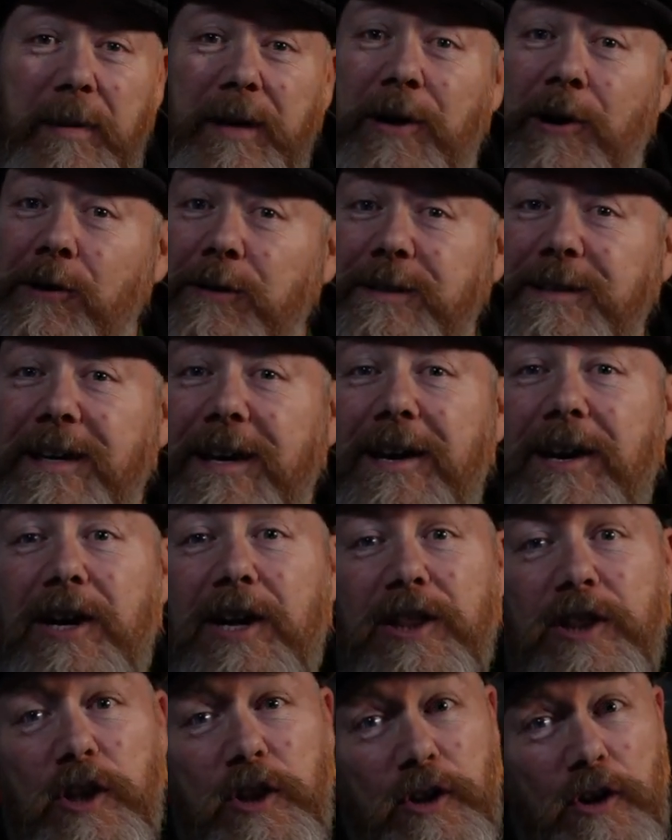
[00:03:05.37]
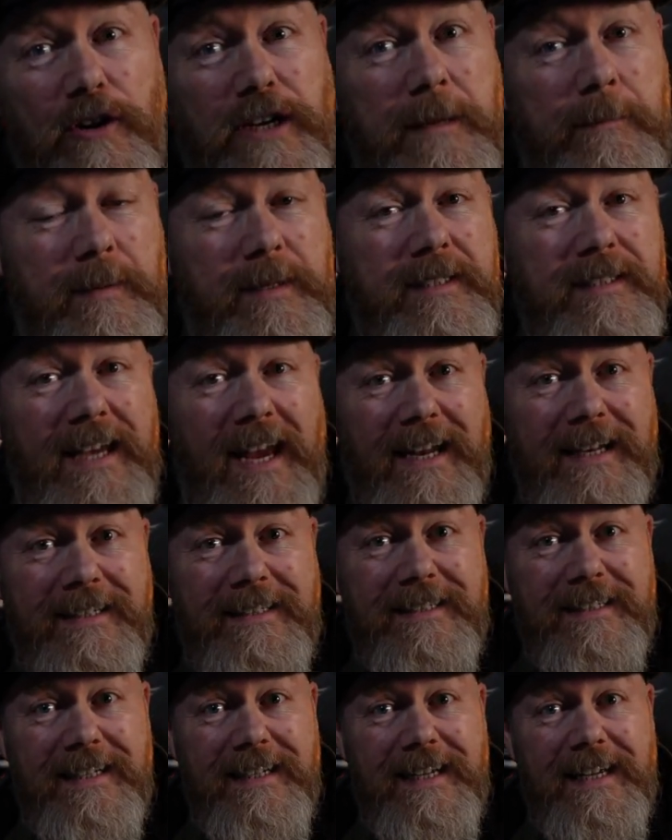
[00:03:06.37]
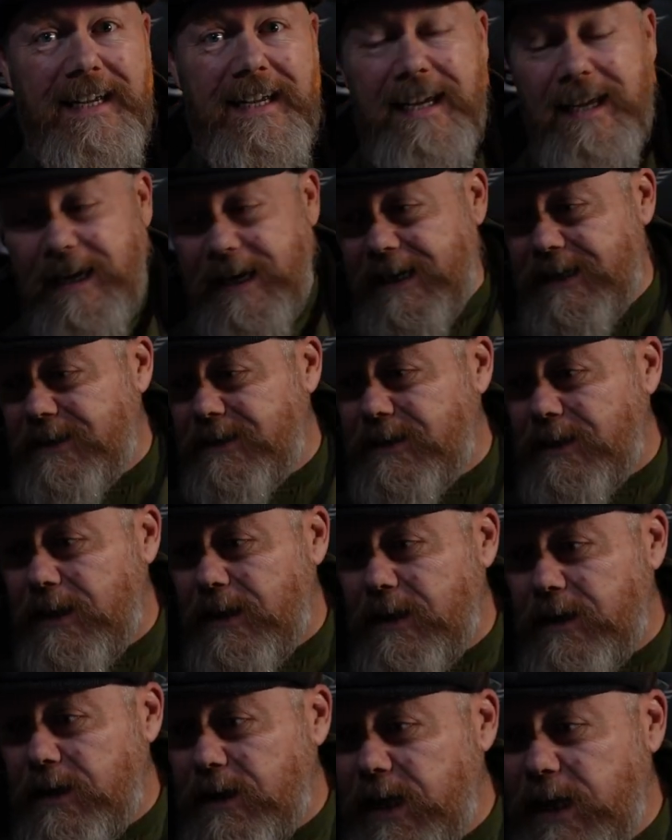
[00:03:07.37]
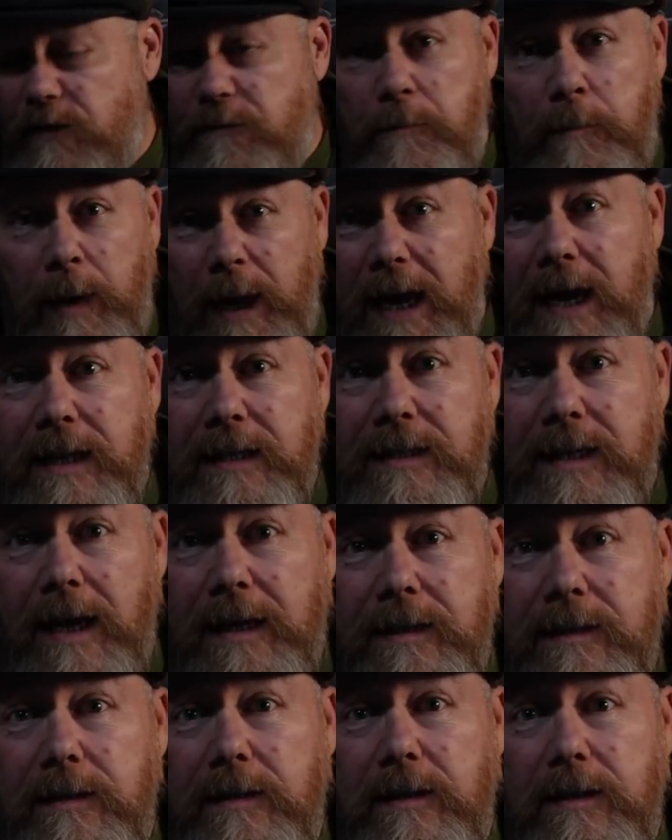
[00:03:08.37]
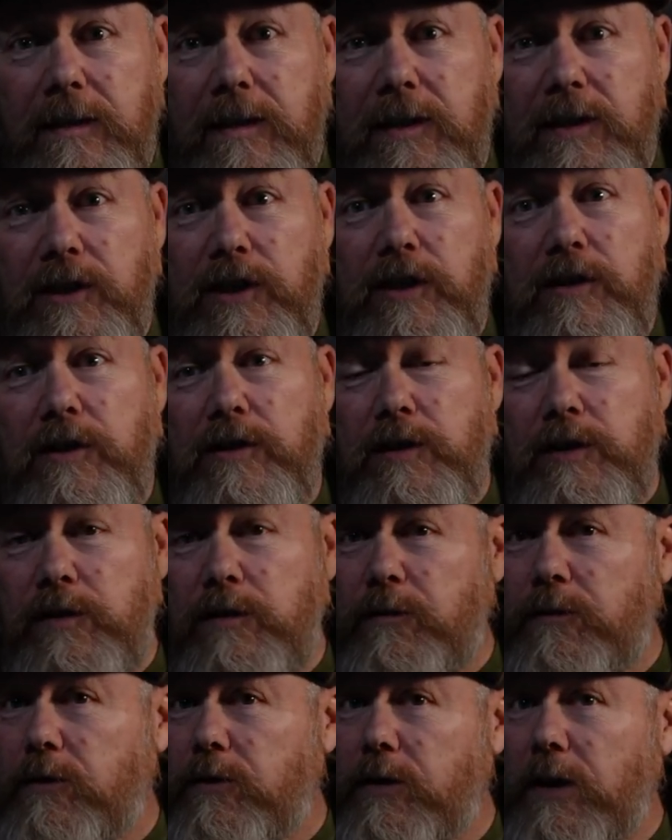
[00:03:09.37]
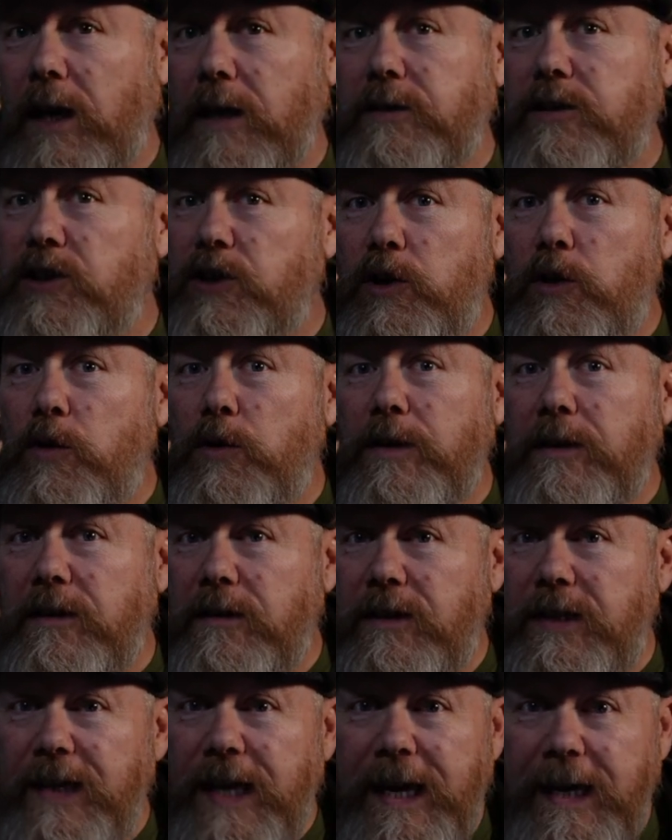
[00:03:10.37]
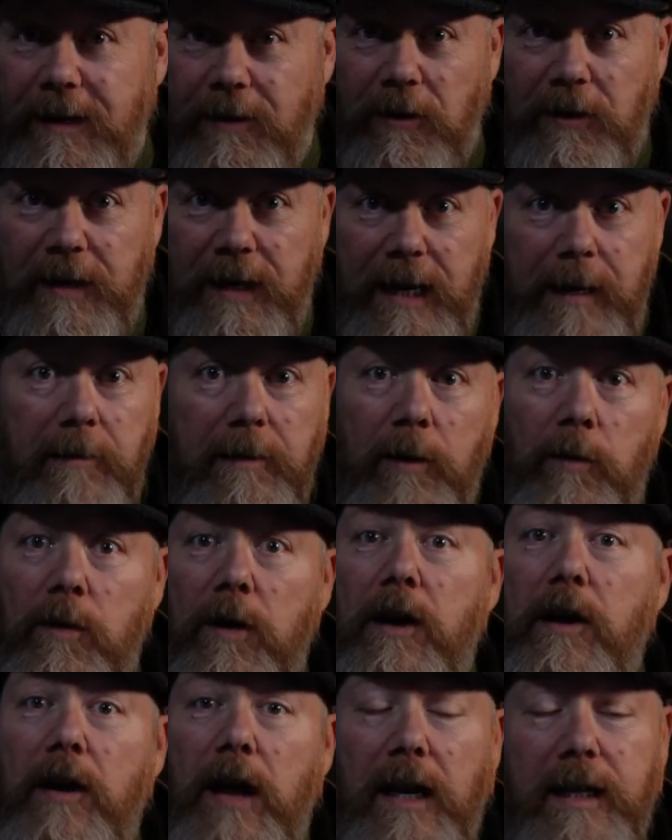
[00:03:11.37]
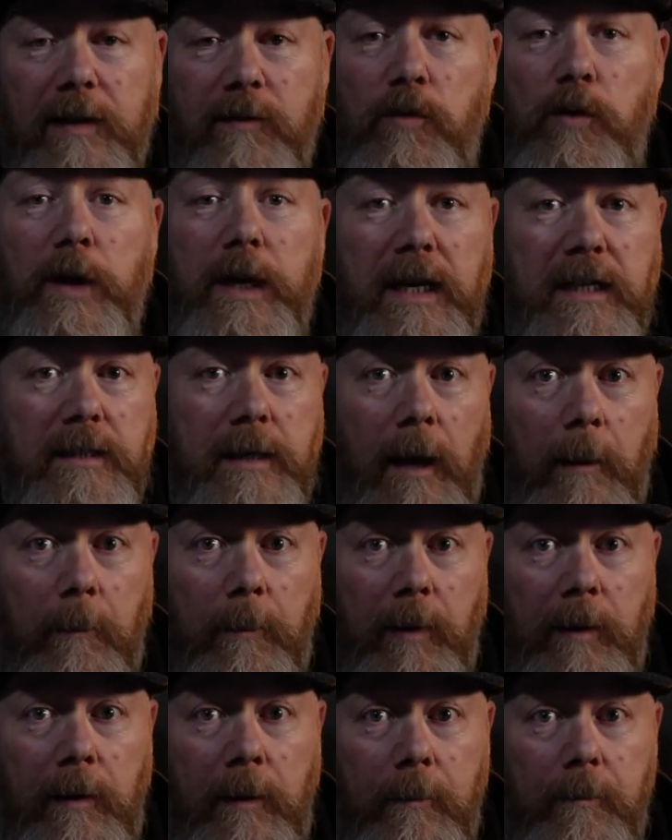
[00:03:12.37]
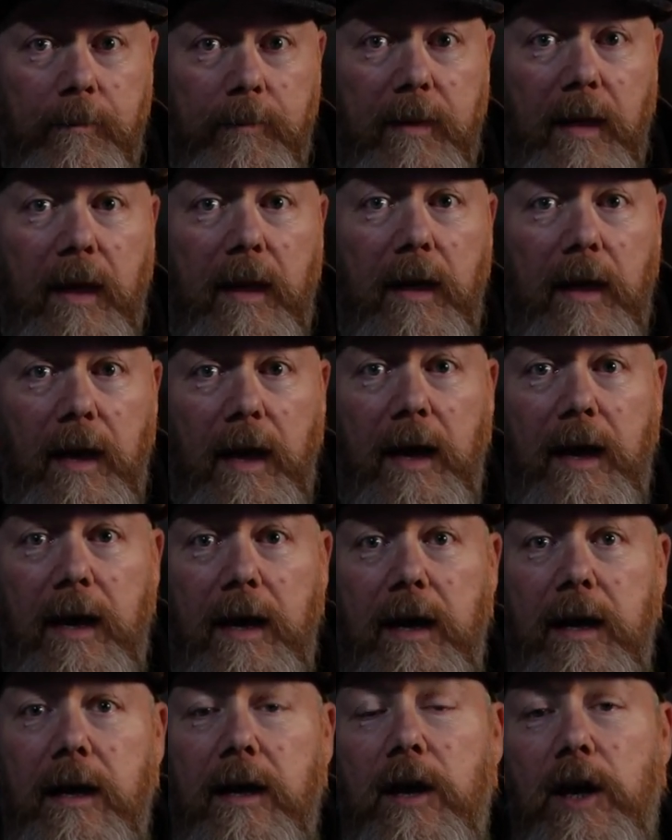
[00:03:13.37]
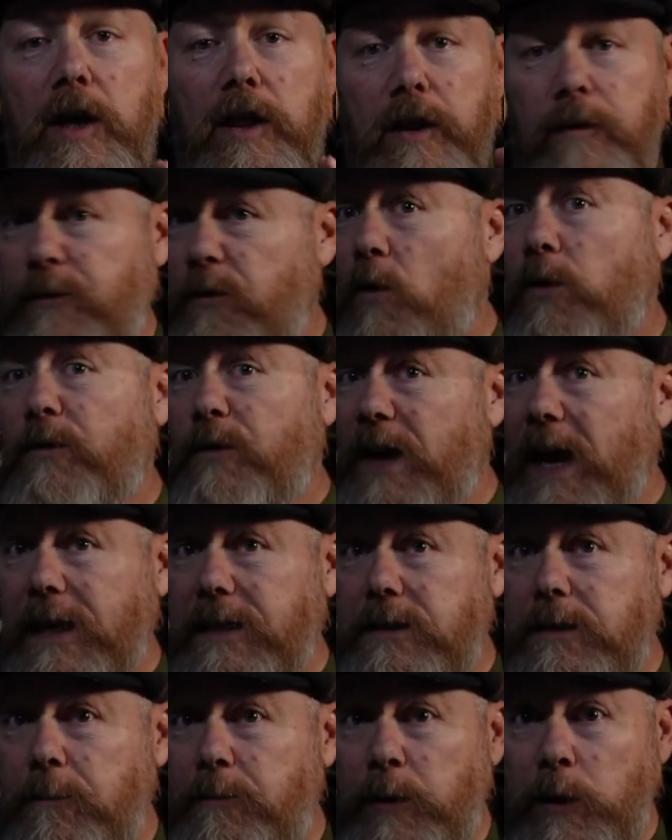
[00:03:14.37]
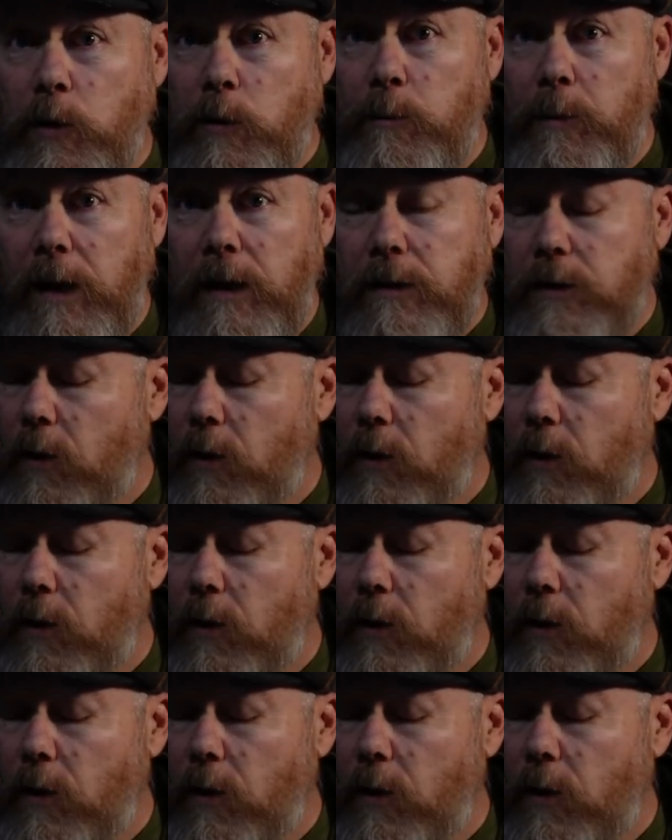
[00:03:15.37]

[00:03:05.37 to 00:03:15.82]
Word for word: because the 30% is they've picked at a certain thing, okay? Now, I'll give you an example. Uh, the Ford Fiesta Puma,